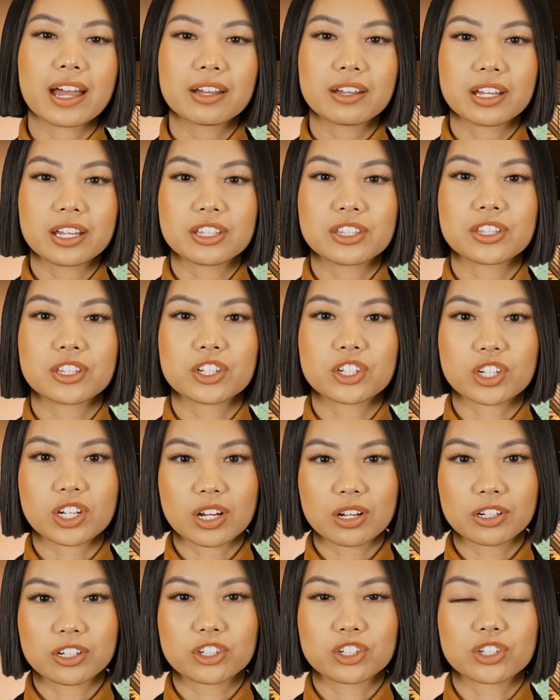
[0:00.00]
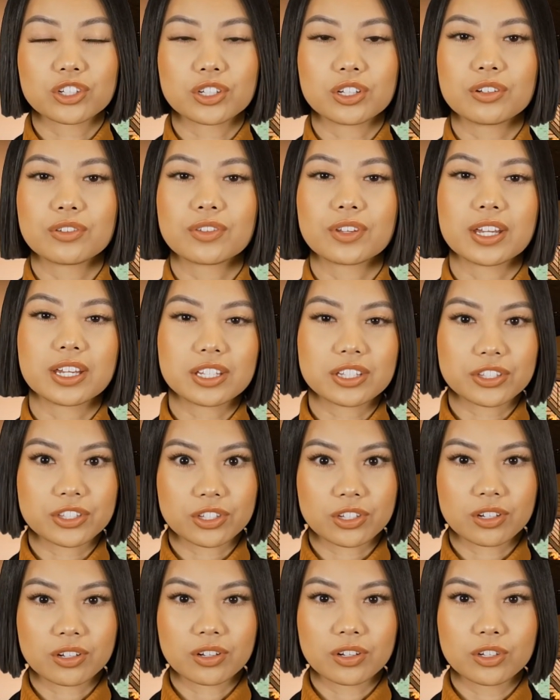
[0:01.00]
highlights the challenges you
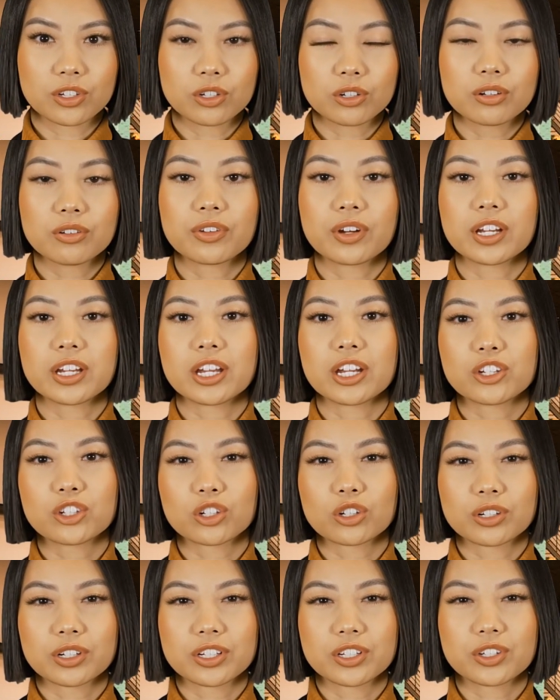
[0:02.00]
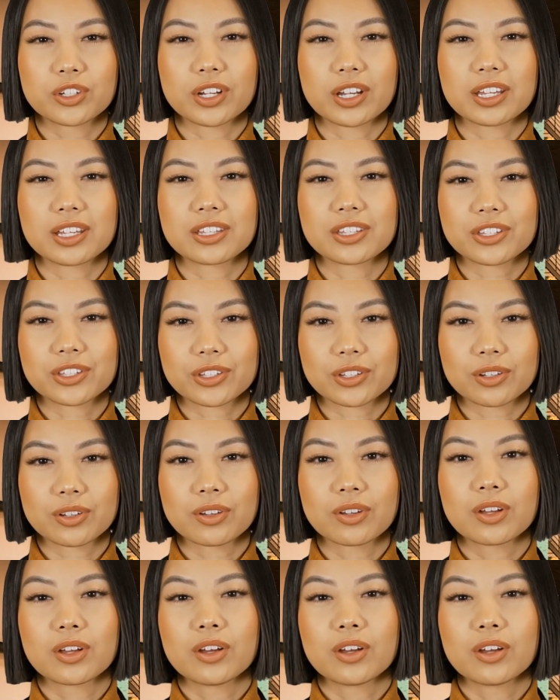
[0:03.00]
face due to financial constraints.